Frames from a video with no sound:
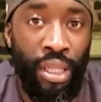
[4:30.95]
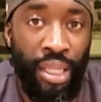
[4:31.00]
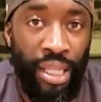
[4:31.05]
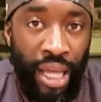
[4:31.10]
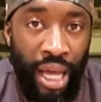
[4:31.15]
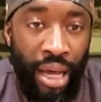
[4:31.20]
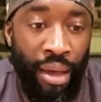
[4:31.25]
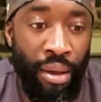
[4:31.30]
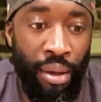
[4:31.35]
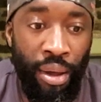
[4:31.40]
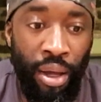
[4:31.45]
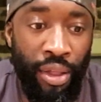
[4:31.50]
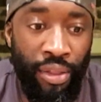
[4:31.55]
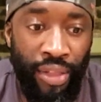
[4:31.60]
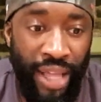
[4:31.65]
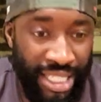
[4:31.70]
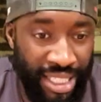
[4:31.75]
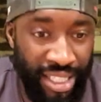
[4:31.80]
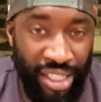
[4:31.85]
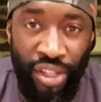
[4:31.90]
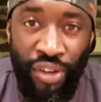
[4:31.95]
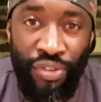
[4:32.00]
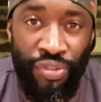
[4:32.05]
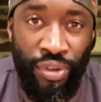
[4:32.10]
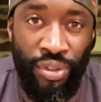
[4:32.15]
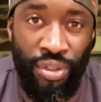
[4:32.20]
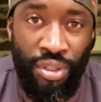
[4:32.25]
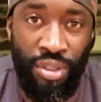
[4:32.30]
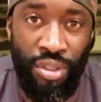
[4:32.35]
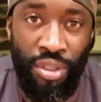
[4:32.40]
That's the
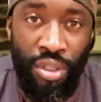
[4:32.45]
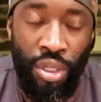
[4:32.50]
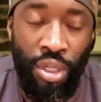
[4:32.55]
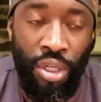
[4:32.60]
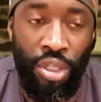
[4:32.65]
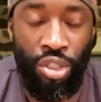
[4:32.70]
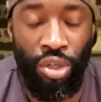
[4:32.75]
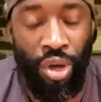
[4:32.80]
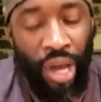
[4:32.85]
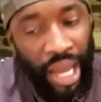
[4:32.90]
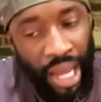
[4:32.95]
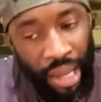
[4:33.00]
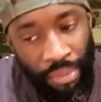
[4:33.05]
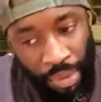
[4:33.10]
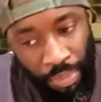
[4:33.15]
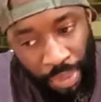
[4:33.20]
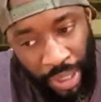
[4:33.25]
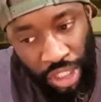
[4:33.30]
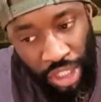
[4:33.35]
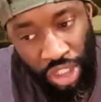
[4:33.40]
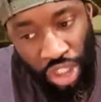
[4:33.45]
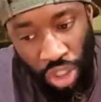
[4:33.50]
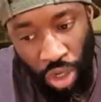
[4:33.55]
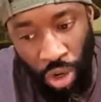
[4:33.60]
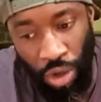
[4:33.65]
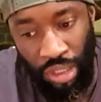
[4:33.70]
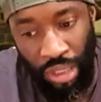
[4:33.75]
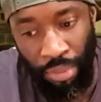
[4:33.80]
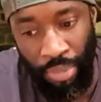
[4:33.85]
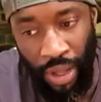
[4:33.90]
difference. So I am a bit
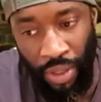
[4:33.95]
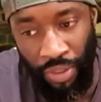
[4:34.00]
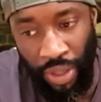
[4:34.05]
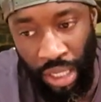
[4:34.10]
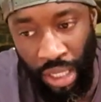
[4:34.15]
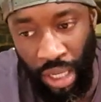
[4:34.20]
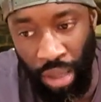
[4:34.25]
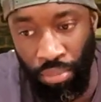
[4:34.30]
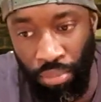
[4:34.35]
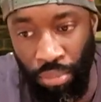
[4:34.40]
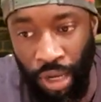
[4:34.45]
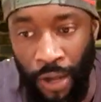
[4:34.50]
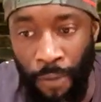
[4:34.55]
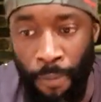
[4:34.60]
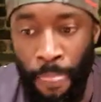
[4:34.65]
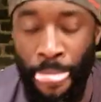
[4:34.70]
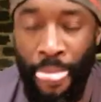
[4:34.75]
shocked about that number.